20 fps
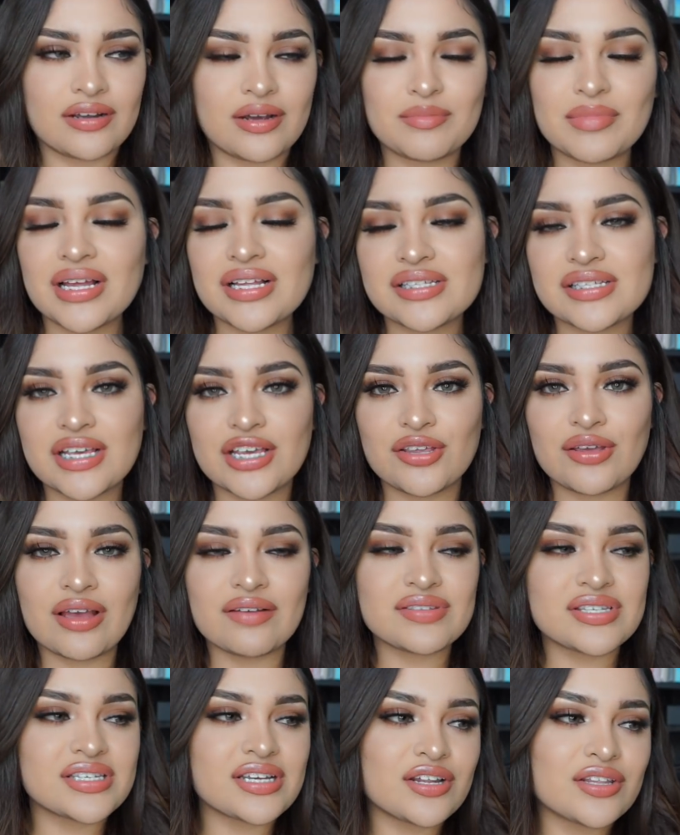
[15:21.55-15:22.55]
I'm not saying you
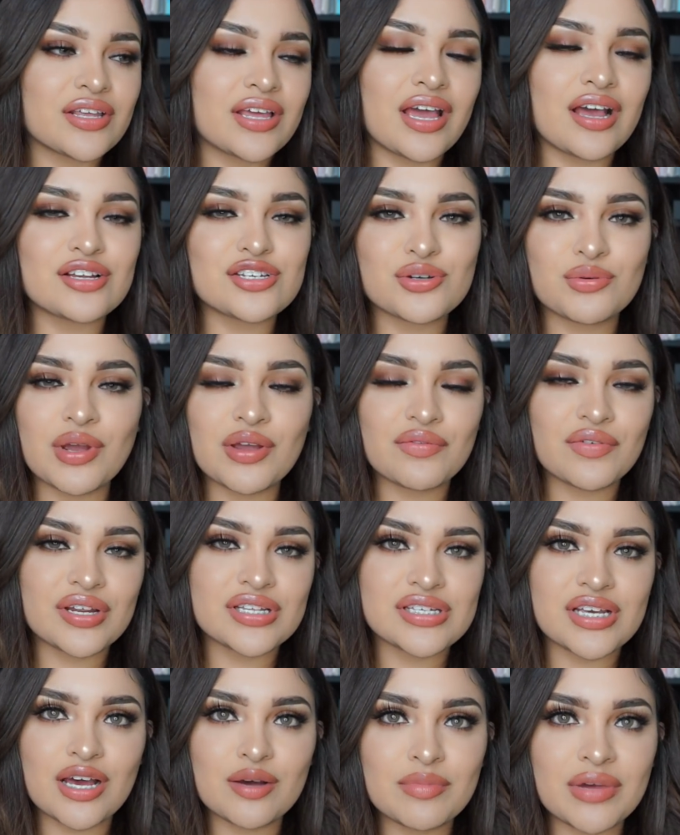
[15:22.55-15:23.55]
have to sit on the couch and wait for
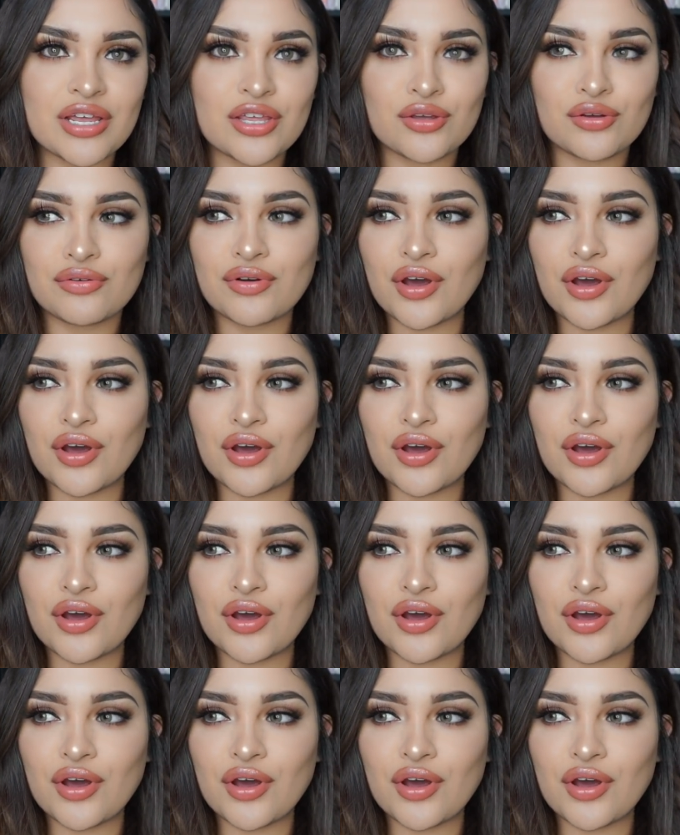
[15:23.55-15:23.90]
it to come at you.